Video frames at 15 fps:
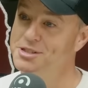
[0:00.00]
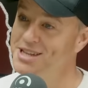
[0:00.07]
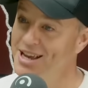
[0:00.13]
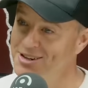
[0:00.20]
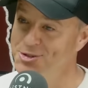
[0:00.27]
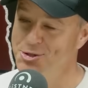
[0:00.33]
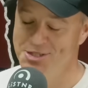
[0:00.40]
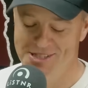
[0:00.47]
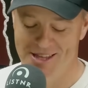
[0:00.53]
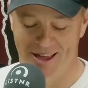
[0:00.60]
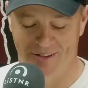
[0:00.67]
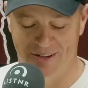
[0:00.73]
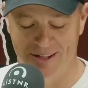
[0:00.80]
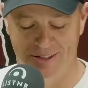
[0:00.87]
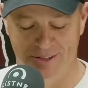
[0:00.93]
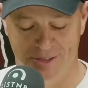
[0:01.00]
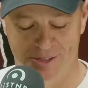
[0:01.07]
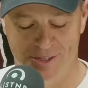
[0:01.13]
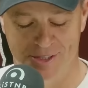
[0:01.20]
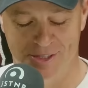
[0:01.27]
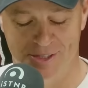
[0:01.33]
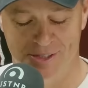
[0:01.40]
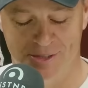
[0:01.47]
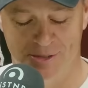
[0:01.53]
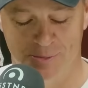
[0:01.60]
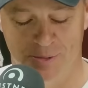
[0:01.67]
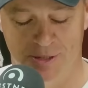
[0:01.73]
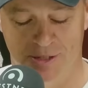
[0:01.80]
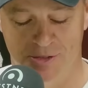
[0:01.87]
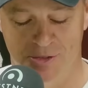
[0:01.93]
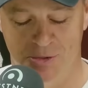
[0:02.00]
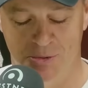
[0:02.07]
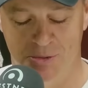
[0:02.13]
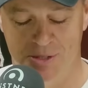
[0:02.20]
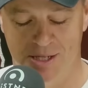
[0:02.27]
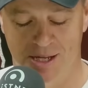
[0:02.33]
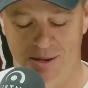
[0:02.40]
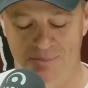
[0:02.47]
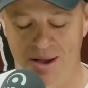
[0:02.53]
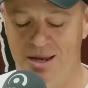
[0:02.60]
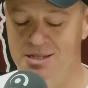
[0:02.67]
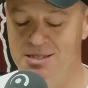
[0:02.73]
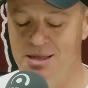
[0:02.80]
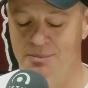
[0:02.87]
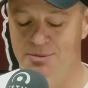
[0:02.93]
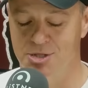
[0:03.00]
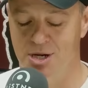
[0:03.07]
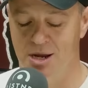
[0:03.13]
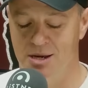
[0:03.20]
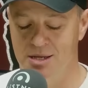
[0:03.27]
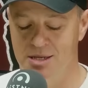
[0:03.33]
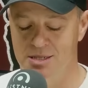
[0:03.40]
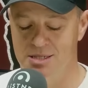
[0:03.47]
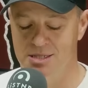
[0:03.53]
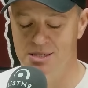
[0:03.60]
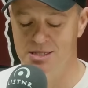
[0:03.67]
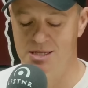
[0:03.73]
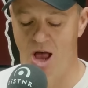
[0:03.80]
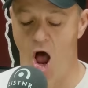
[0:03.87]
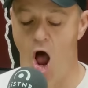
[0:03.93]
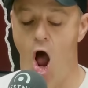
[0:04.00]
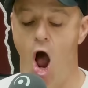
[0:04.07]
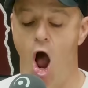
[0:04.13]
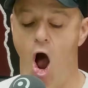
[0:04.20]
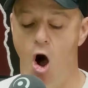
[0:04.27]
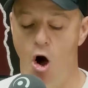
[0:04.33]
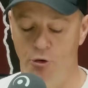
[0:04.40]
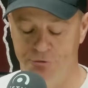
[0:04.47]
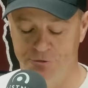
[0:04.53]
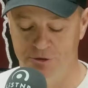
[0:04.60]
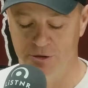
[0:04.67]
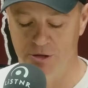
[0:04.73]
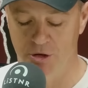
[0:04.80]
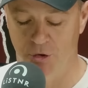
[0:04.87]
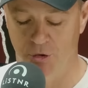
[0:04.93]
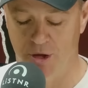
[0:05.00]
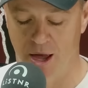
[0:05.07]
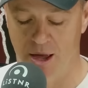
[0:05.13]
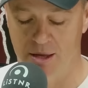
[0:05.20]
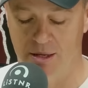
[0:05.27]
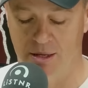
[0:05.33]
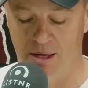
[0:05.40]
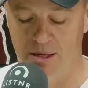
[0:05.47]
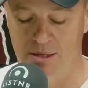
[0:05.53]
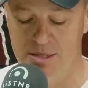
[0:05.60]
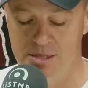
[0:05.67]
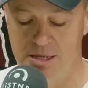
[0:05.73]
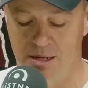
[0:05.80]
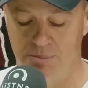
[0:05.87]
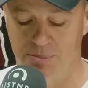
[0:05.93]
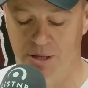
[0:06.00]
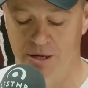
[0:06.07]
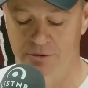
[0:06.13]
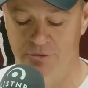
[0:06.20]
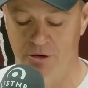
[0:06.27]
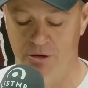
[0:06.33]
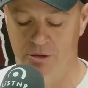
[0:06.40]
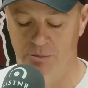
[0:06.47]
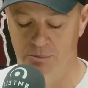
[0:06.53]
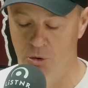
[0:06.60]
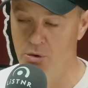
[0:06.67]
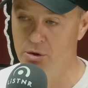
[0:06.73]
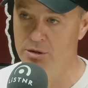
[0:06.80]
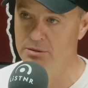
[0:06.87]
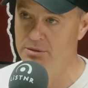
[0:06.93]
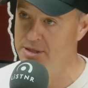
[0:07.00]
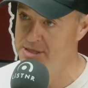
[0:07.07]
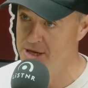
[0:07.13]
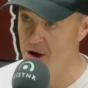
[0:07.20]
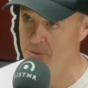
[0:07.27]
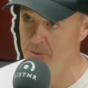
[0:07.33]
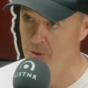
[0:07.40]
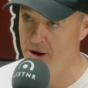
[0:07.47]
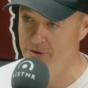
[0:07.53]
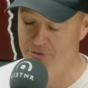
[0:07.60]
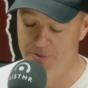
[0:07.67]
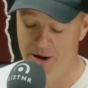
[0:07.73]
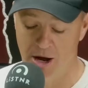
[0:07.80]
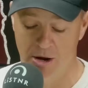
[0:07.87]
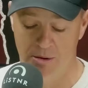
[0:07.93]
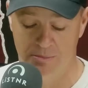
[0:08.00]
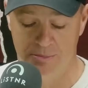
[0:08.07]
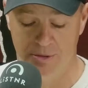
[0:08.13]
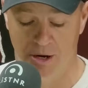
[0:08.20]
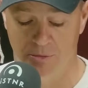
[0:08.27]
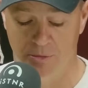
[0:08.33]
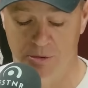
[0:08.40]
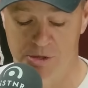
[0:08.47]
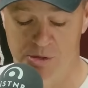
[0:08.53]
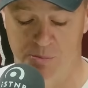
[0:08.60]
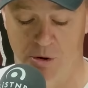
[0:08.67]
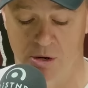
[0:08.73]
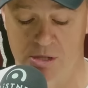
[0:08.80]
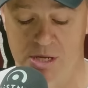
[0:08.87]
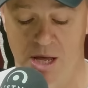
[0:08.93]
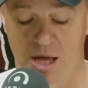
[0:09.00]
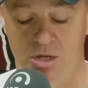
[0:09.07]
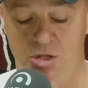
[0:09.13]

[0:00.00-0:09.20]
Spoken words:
Sundries now heels on Willow Talk. Marnus Labuschagne, he's off to the UK again. He's going to play for Glamorgan. He's home away from home. No real surprise.